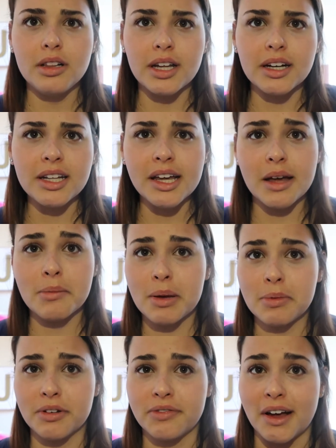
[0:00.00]
luckily I'm
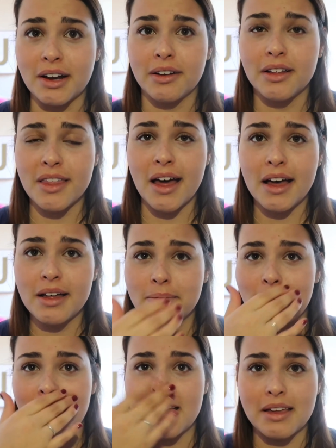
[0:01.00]
able to find all of
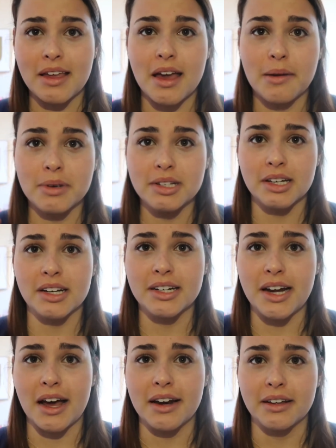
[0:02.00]
that. My camera's
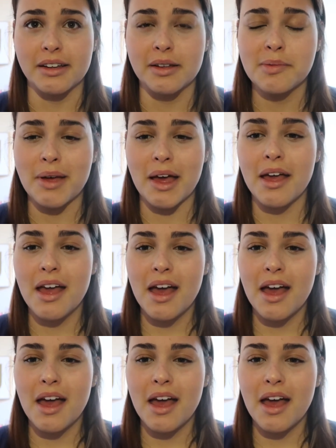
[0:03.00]
gonna die in a little bit.